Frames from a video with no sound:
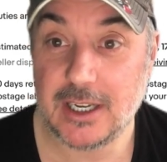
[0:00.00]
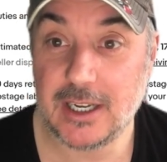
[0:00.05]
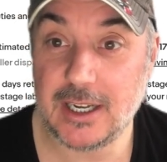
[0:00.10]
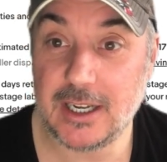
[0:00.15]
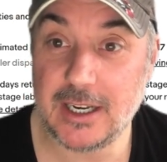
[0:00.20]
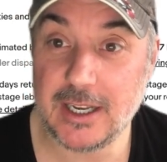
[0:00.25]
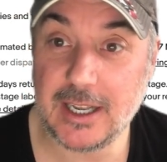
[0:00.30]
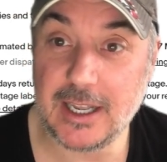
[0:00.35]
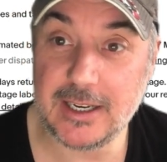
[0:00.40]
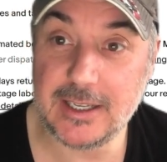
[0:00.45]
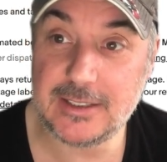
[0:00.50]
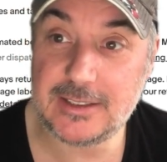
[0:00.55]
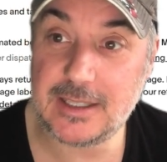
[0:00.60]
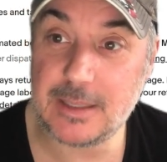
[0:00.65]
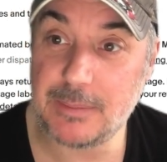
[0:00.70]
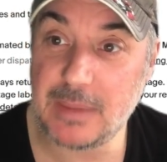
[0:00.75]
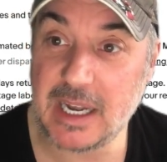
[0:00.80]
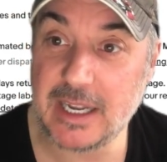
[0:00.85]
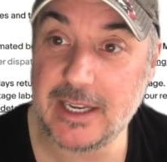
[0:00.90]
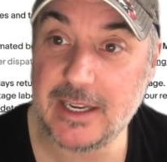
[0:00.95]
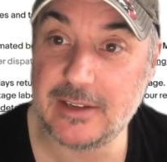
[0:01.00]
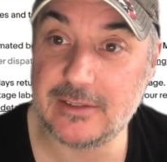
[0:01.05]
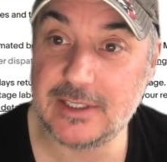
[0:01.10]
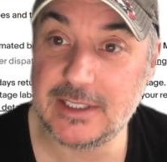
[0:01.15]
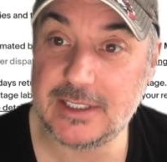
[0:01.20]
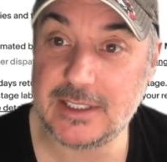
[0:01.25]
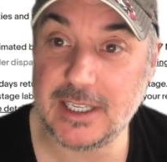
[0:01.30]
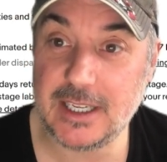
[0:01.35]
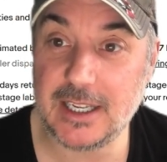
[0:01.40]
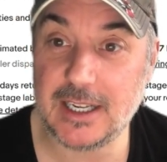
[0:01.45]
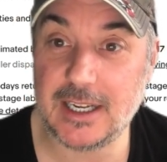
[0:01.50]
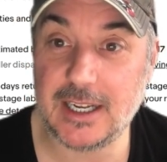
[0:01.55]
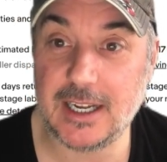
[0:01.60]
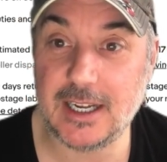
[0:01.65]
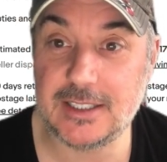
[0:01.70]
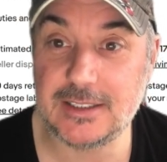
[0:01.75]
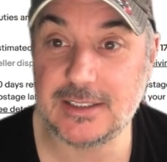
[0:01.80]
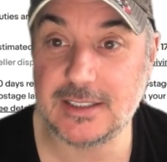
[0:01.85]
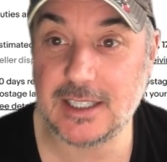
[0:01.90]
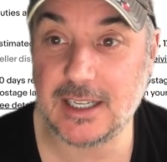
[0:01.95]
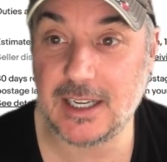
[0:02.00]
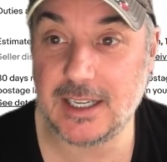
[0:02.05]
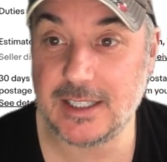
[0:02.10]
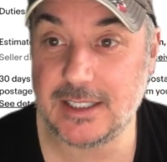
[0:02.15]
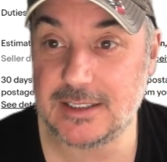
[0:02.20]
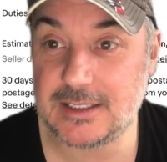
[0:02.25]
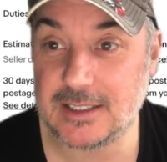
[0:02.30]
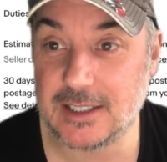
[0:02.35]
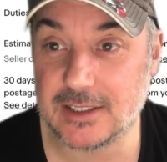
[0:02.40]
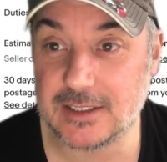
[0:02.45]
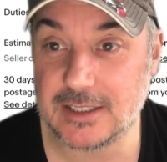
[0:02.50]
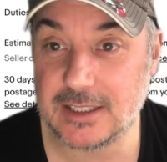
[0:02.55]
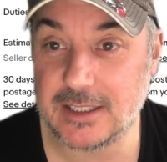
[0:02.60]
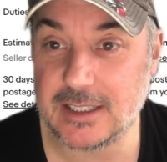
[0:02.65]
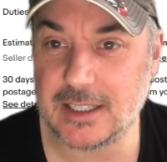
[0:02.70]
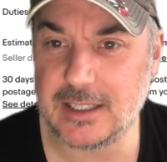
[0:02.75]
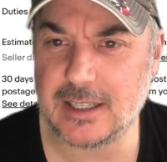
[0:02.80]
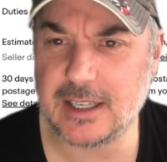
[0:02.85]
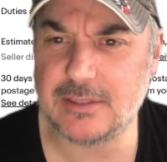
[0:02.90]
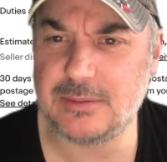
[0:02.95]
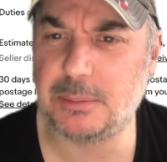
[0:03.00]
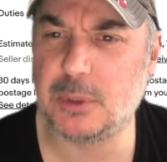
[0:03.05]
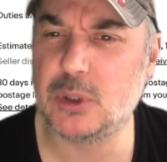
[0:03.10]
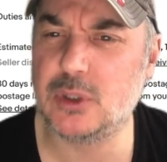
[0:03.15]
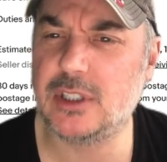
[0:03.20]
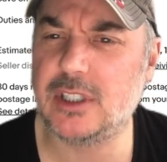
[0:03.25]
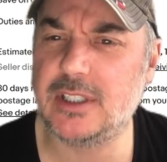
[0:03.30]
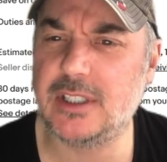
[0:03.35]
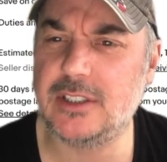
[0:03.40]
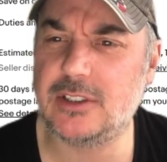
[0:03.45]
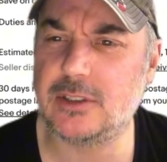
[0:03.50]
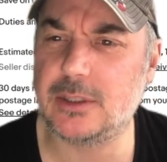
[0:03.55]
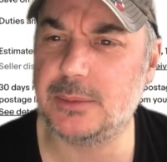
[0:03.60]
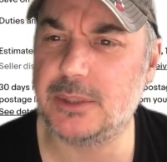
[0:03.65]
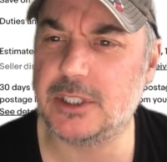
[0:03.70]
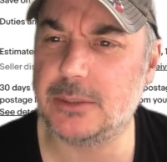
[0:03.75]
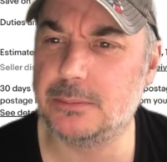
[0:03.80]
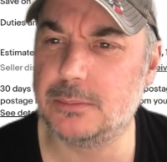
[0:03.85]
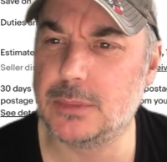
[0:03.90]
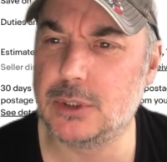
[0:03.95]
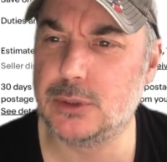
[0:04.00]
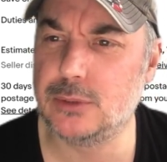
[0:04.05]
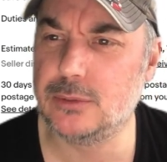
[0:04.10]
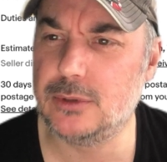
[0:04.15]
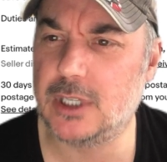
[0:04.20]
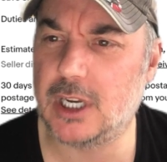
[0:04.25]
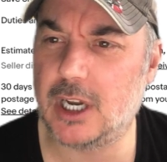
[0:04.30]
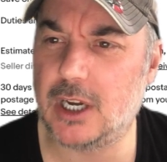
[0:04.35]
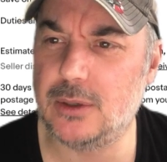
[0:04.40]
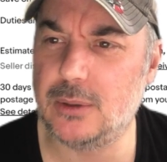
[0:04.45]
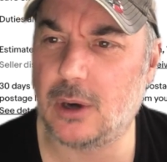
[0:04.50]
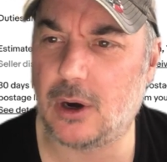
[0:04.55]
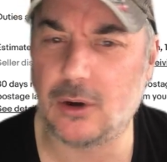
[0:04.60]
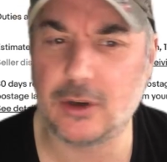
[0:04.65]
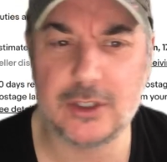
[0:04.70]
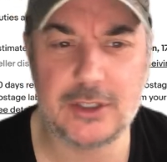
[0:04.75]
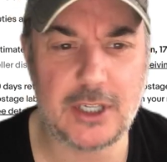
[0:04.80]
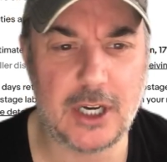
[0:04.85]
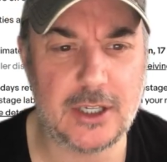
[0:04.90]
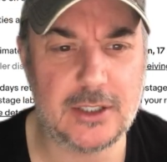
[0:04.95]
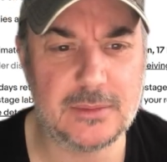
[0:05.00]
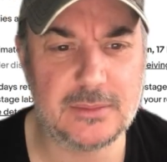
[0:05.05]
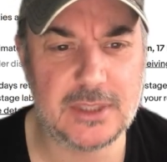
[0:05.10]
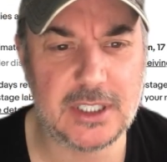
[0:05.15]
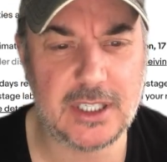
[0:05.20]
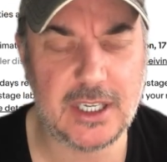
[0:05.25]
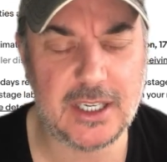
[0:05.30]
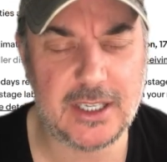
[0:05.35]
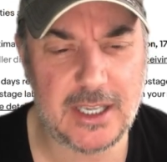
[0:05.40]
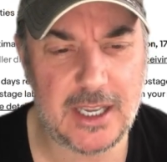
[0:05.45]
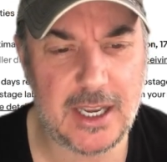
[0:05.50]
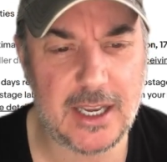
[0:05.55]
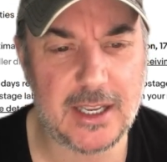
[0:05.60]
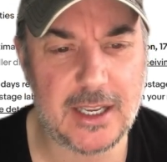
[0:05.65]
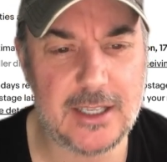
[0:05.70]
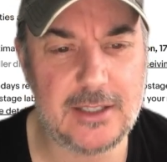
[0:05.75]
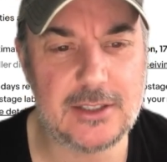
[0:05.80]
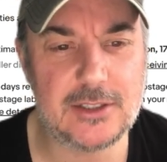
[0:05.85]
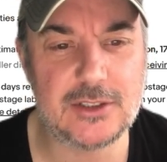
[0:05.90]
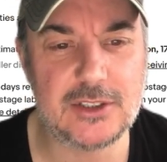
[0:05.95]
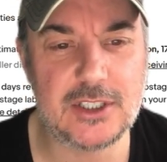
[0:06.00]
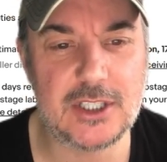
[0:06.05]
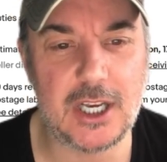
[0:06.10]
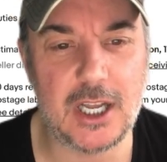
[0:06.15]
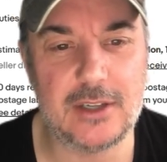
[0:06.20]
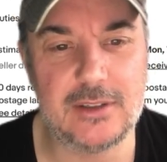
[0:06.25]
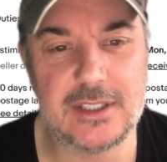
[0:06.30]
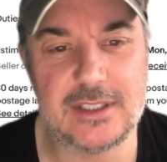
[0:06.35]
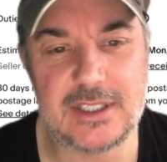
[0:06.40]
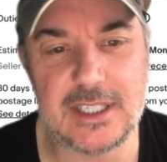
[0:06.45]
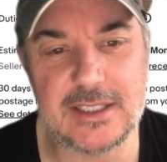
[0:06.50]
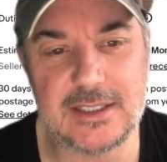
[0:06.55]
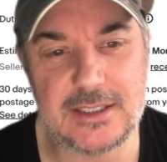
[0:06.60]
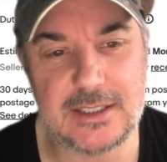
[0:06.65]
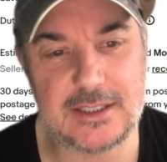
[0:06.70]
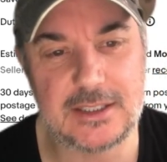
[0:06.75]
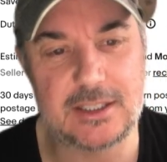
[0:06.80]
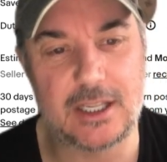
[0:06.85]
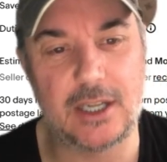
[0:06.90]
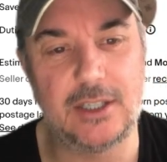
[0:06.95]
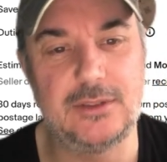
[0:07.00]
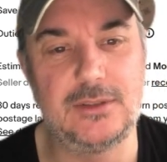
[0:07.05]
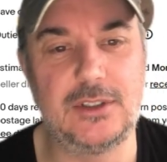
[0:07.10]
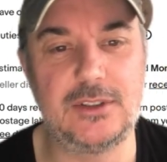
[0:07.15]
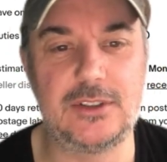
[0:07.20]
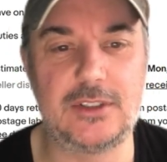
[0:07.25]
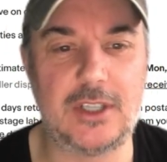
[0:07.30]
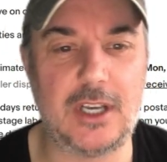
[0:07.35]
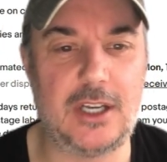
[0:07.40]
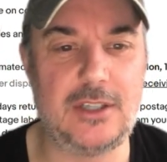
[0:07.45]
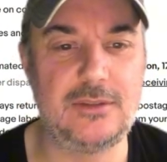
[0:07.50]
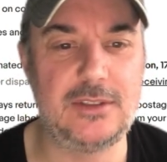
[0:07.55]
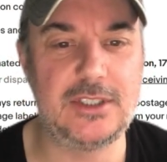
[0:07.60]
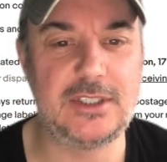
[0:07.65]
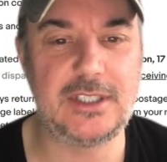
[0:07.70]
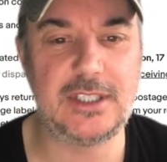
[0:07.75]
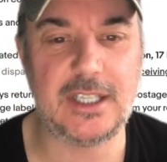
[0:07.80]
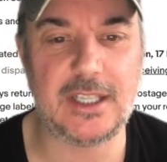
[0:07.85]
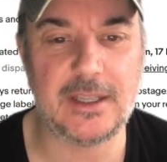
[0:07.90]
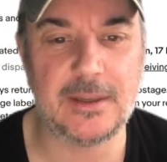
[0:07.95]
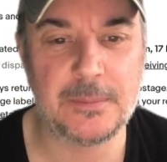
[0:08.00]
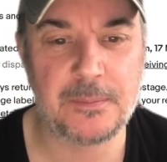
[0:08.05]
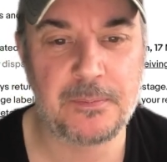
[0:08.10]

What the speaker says: And again, it's the maker, isn't it? And it's like they've put the description moon glow, high domed, and it does glow. The centre stone does glow, doesn't it?